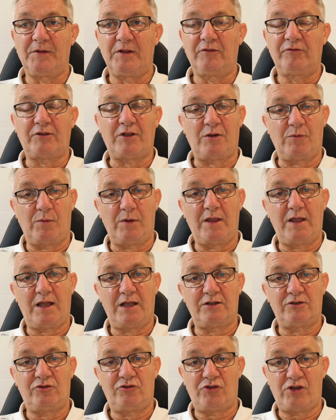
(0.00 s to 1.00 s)
So we
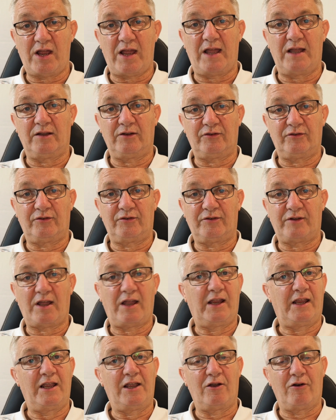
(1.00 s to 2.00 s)
had jets
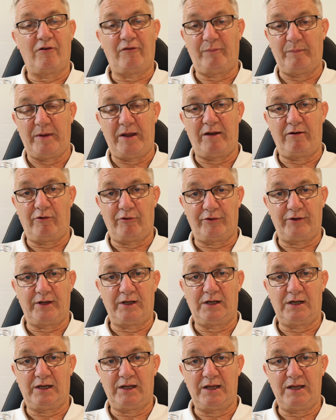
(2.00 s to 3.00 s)
taking off
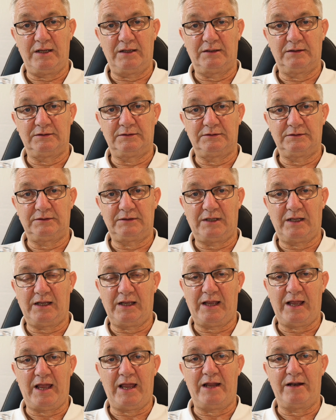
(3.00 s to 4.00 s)
periodically and
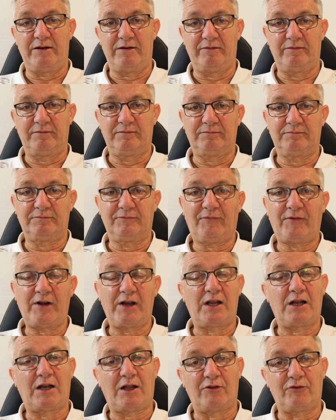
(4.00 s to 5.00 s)
getting
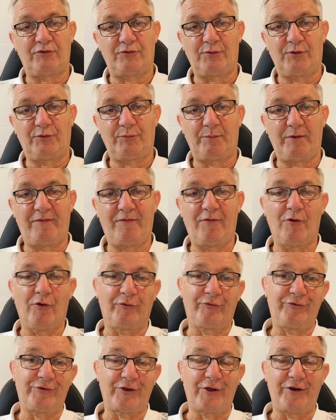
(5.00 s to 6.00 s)
very close to us
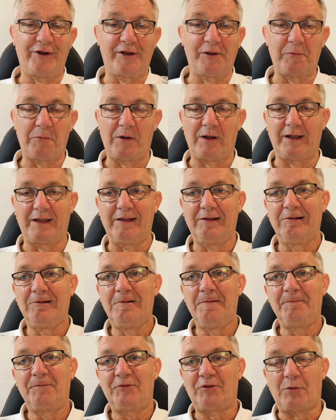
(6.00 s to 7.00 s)
before turning away.
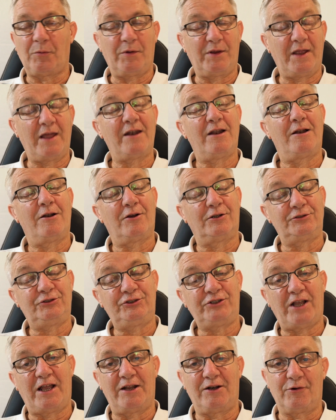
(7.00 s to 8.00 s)
So we're getting a lot of
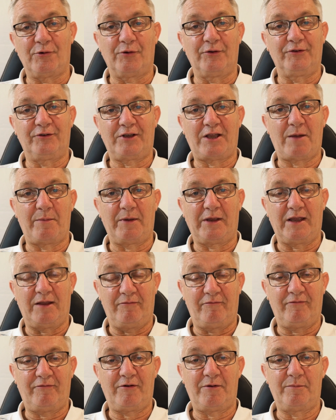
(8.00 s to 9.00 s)
jet noise coming
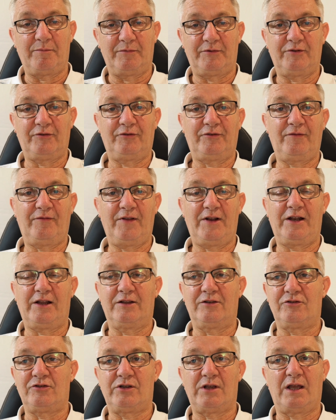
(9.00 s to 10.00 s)
in from the
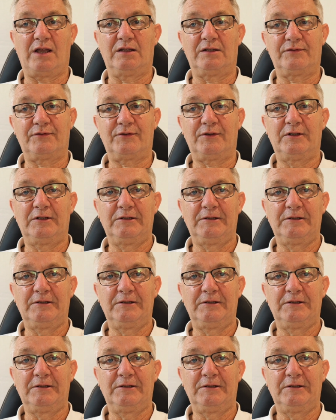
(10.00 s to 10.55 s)
civilian jets.